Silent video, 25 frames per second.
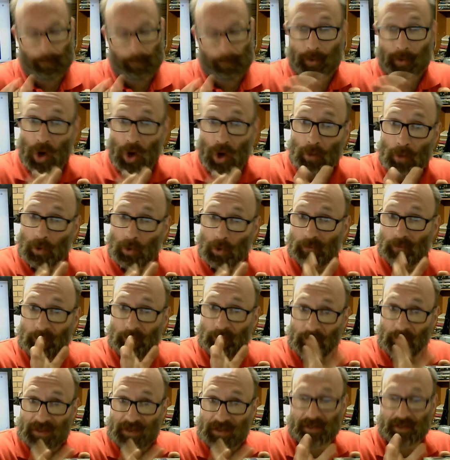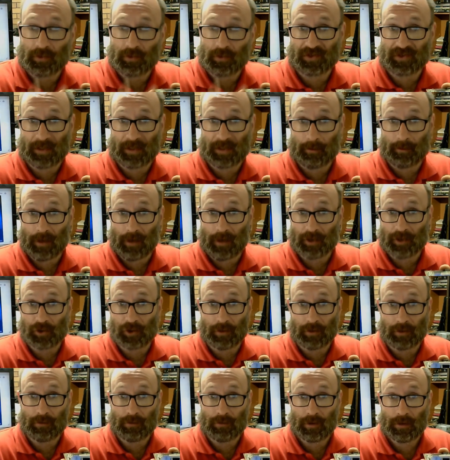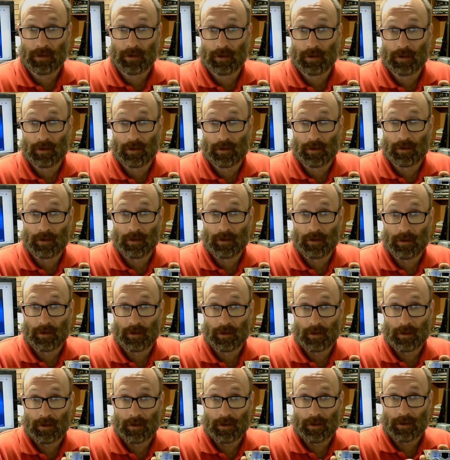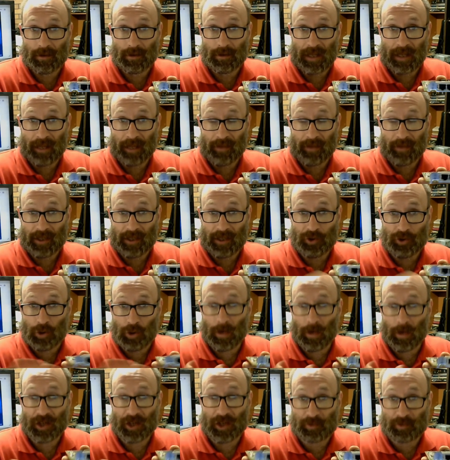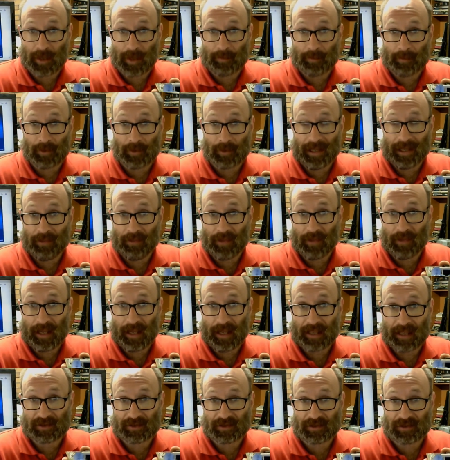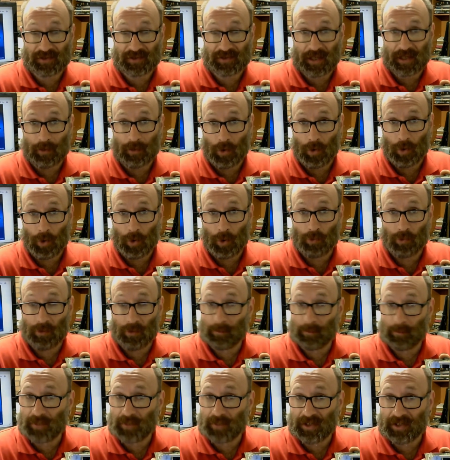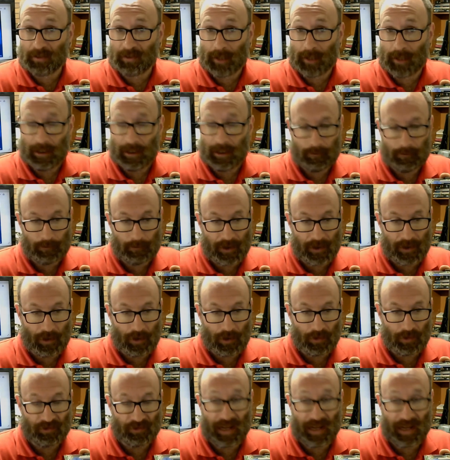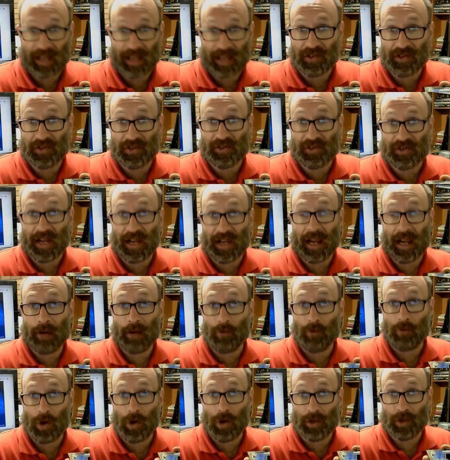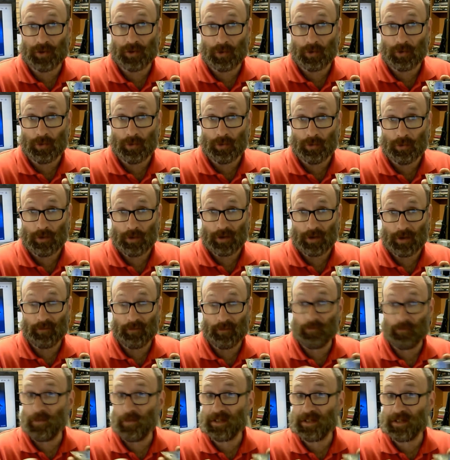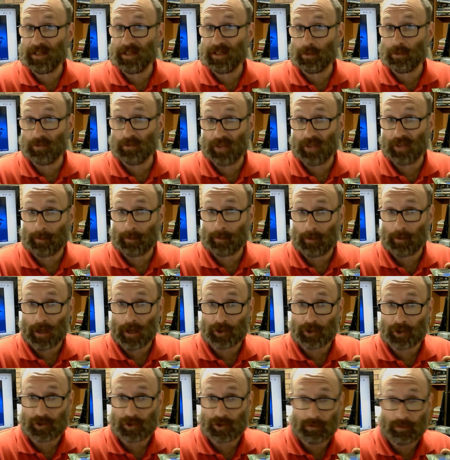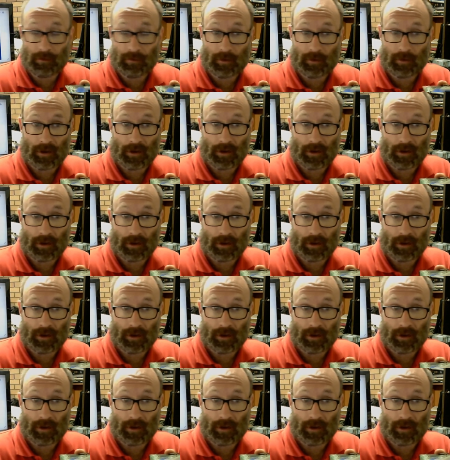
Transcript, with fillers: But I wanted physical separation. Now, the new age people out there, as I said, all ripped into me because how dare I do physical separation?